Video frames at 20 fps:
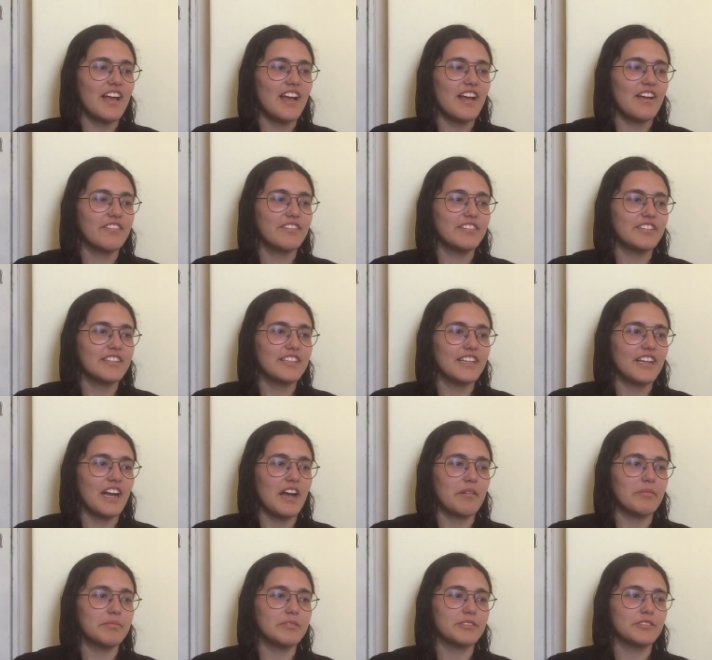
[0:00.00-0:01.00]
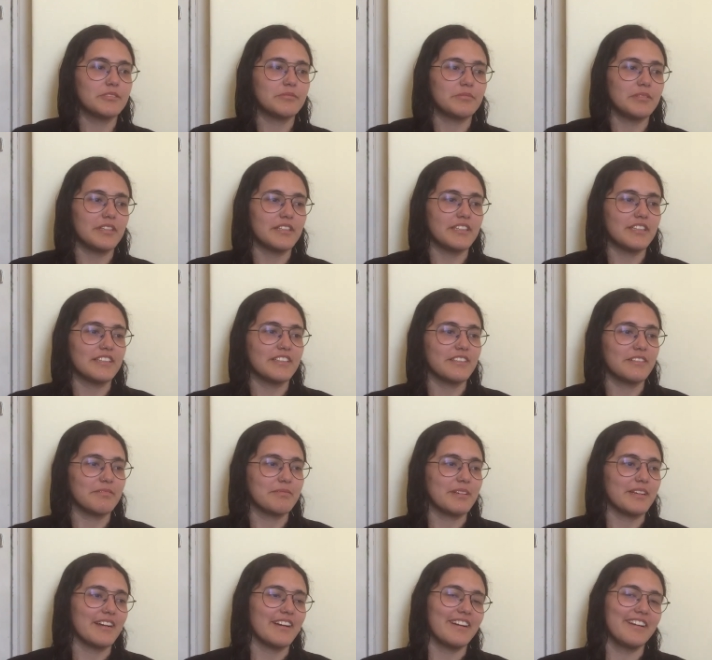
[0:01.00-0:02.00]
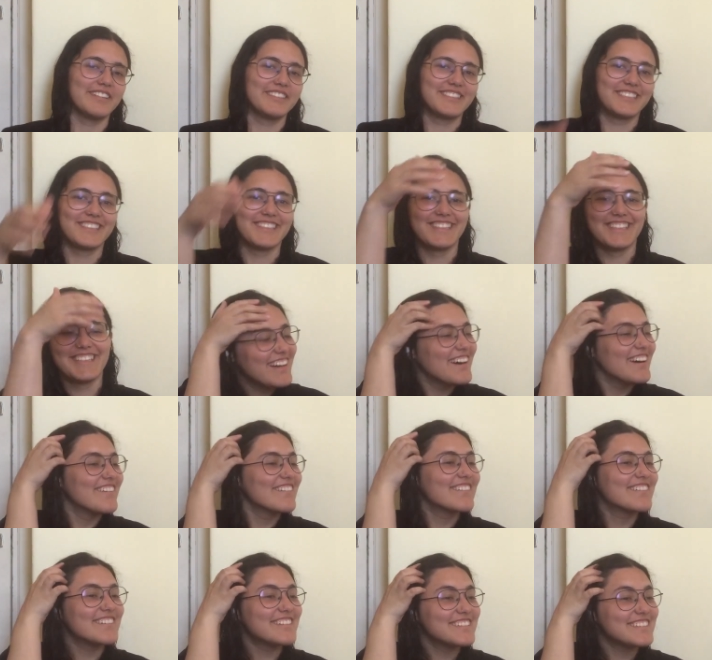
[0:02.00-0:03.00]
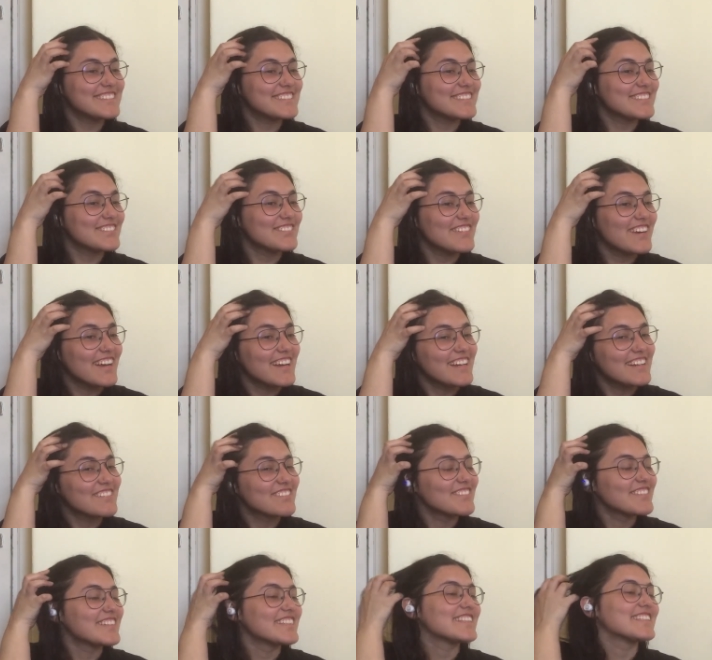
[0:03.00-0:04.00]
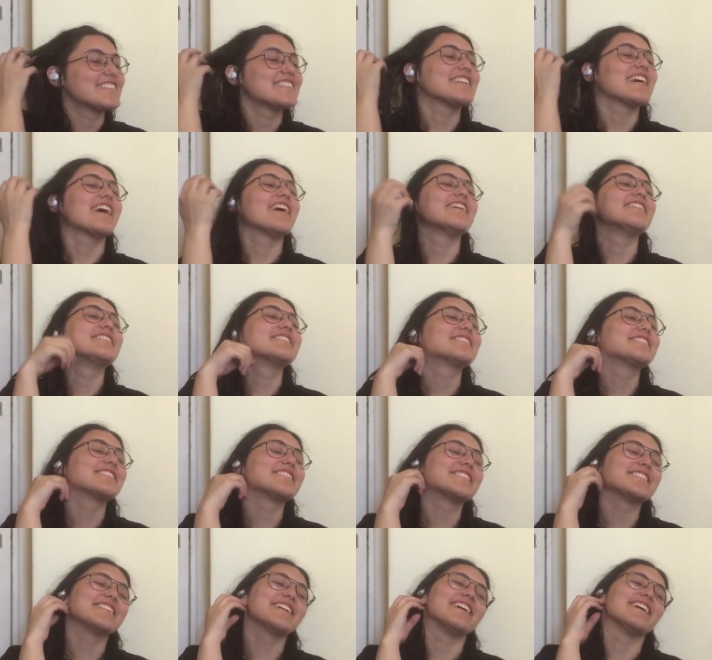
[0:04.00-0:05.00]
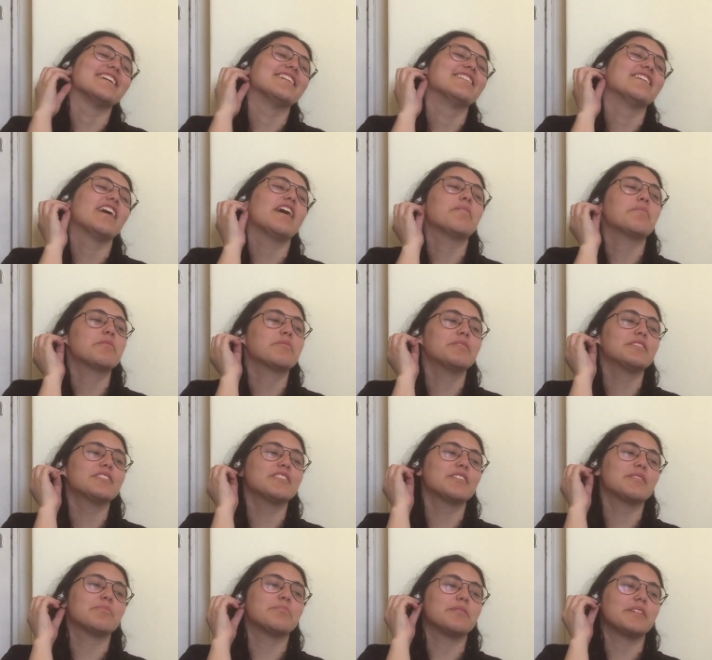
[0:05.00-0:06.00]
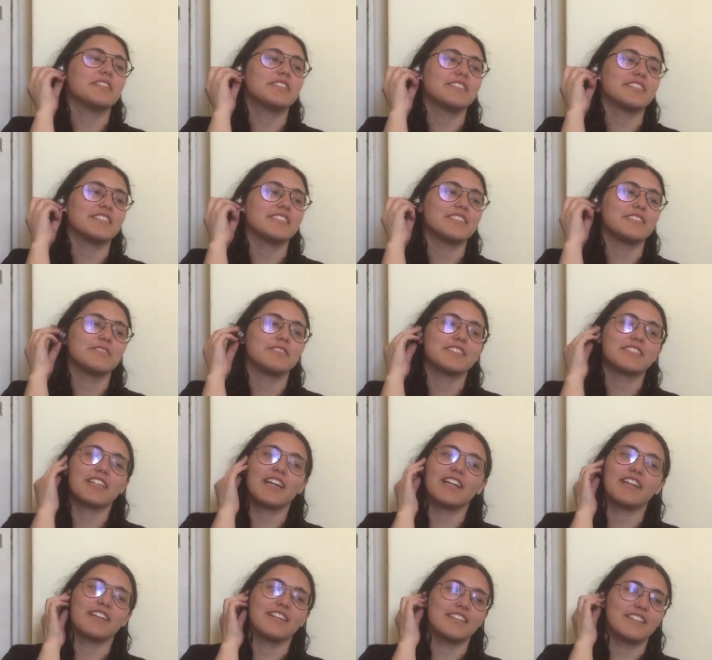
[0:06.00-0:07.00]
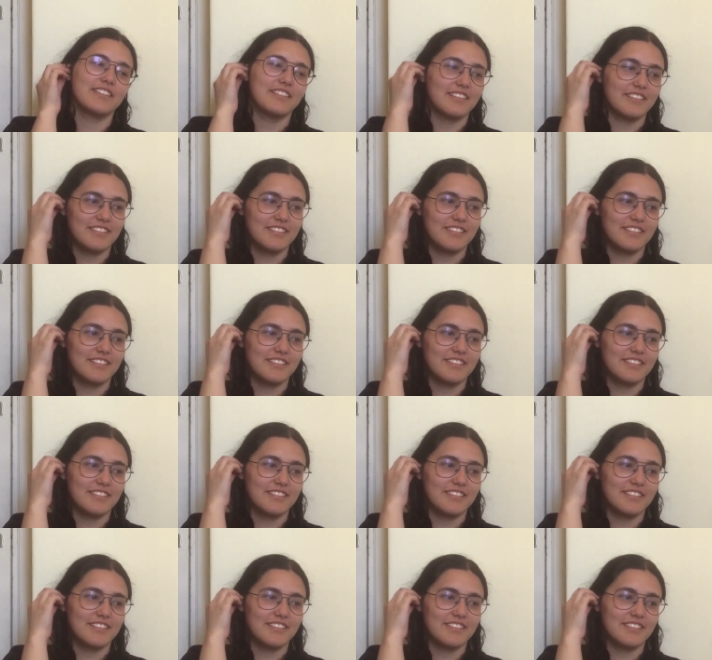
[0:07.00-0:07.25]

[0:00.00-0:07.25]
Everything happens to Meredith. Oh my gosh. Of course there's a fire in this house. Yeah. I mean, we saw the pictures. It was kind of...